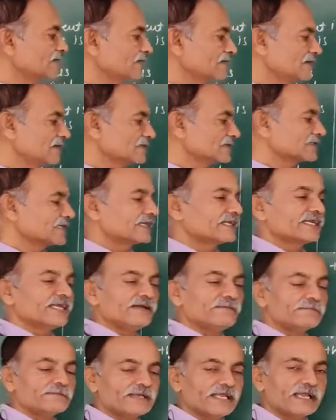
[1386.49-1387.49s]
the depth
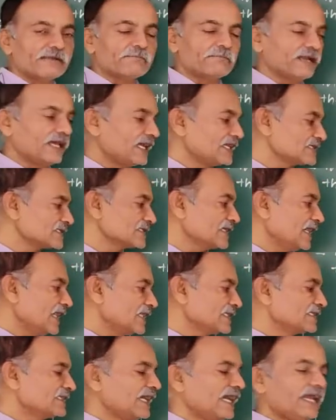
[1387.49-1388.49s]
takes place, and
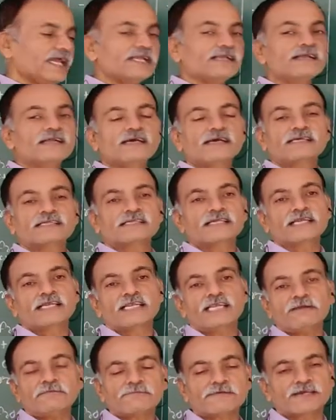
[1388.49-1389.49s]
then the
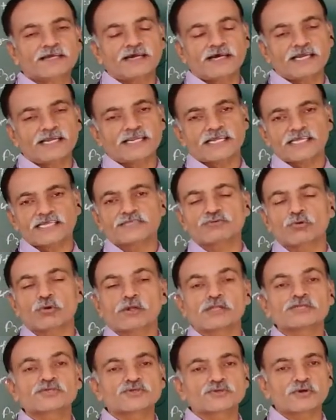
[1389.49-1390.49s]
depth current is
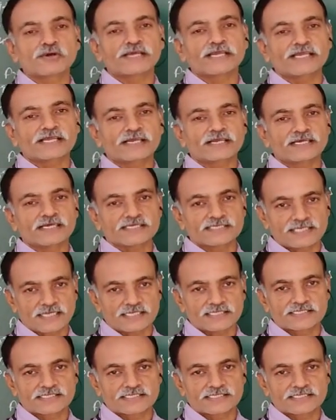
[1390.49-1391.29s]
also increases.